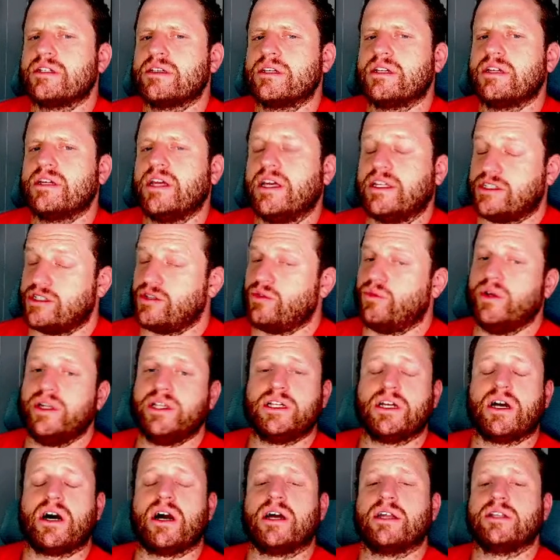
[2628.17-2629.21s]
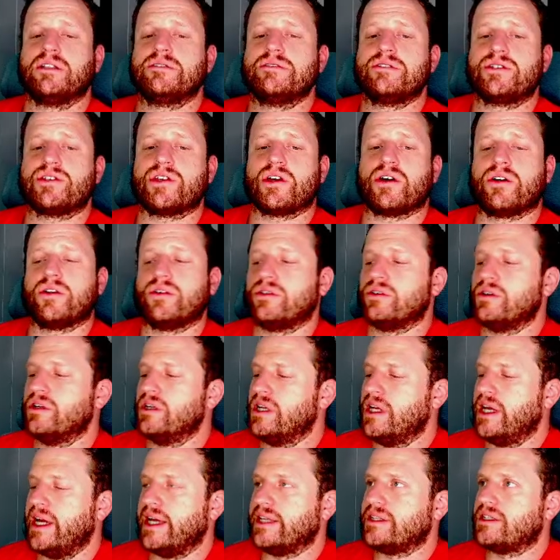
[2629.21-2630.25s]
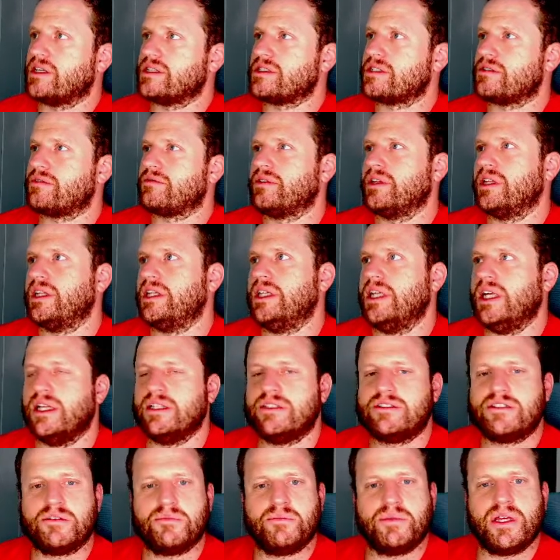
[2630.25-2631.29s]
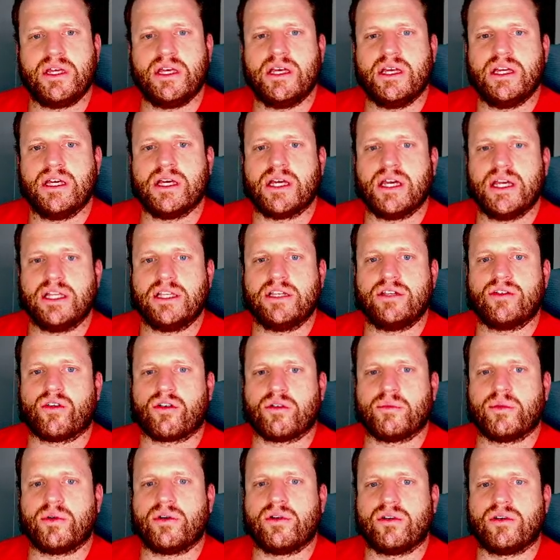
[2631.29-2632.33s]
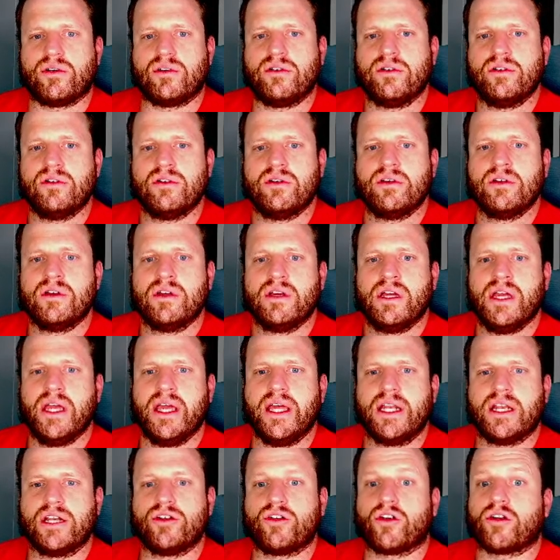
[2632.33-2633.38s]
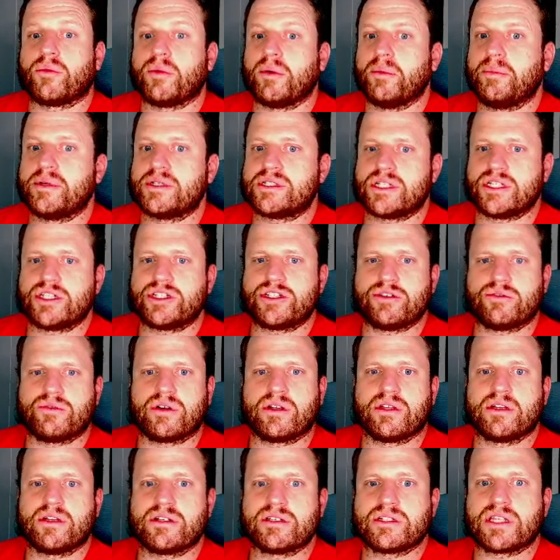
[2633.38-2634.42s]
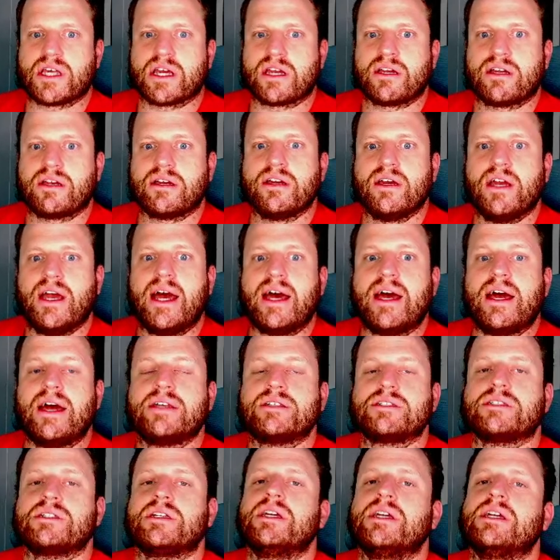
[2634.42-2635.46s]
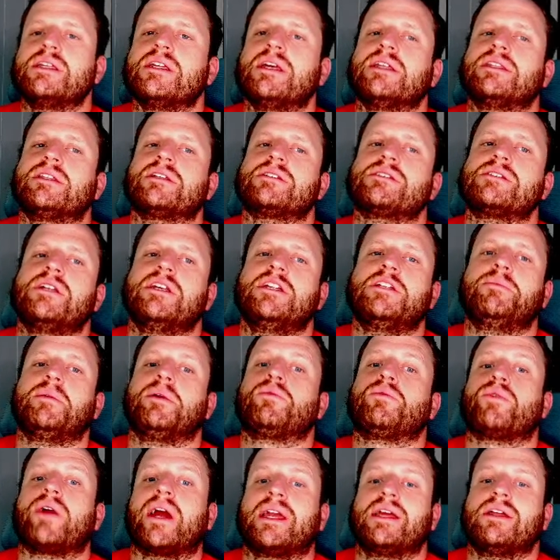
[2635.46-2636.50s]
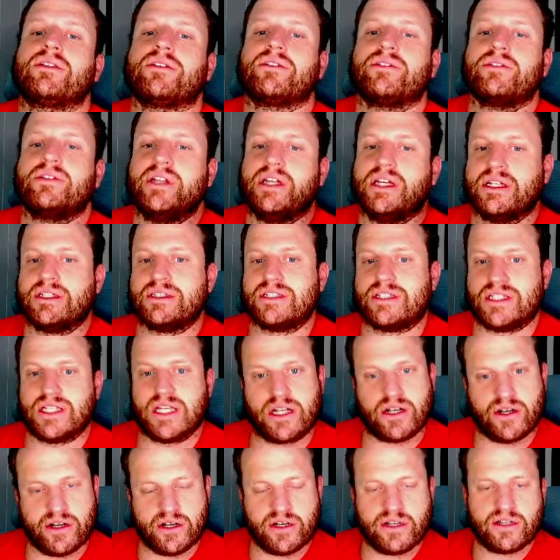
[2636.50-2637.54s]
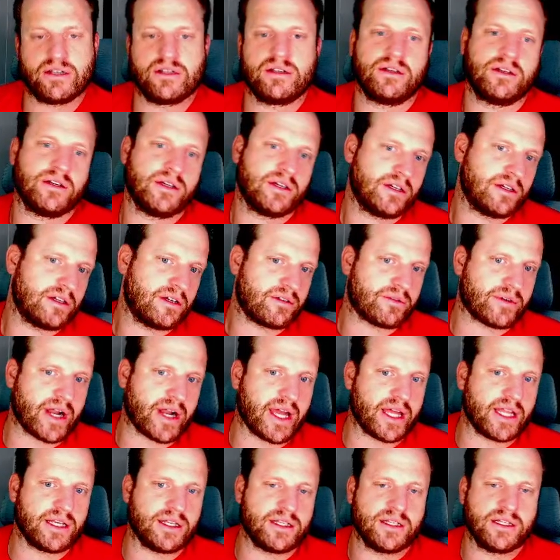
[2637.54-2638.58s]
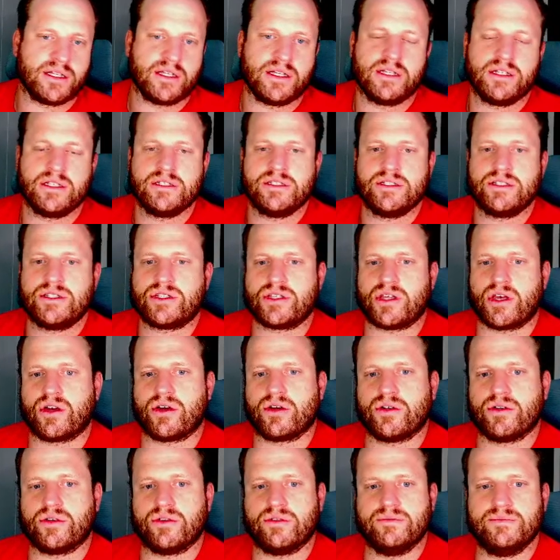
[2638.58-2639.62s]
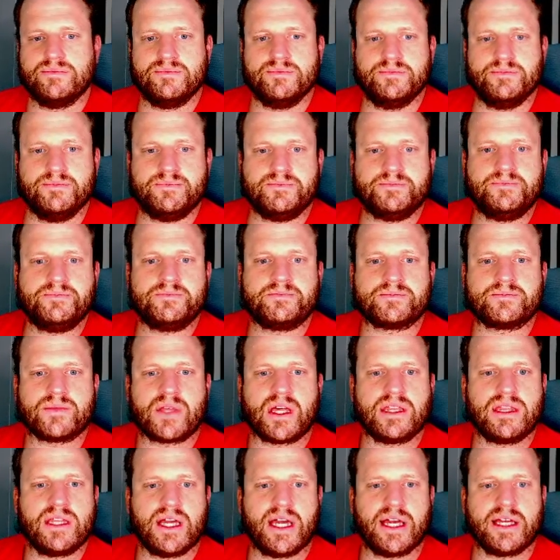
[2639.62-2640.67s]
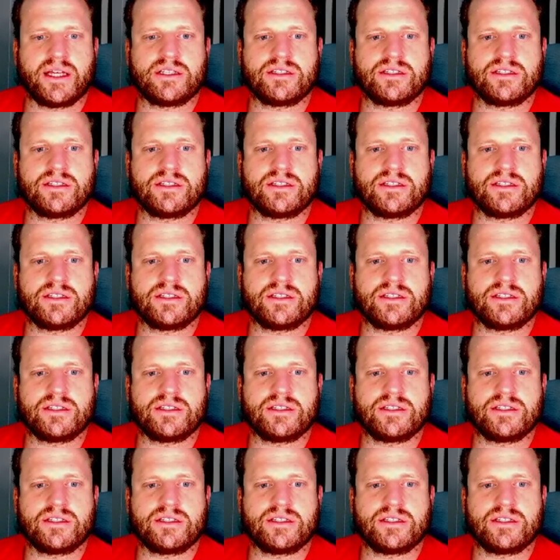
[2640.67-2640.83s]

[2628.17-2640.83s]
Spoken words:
it's a win con. So it doesn't really need to be in a normal position where there's like, it doesn't need to be regularly considered, right? So I think I can